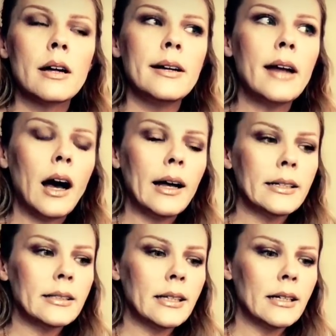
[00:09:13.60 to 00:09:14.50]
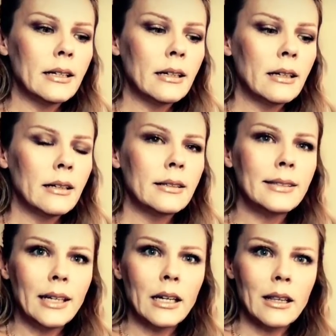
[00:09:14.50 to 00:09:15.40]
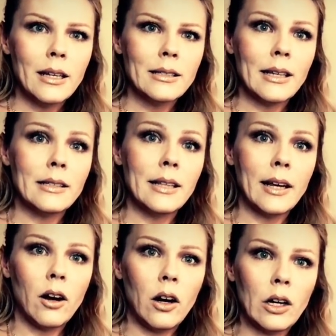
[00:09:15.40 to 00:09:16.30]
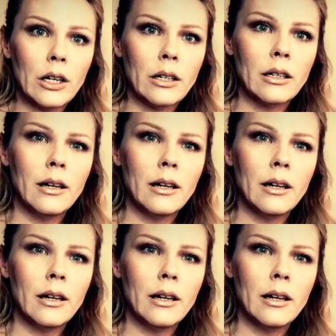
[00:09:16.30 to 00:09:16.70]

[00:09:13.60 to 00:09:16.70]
not seeing things as they are.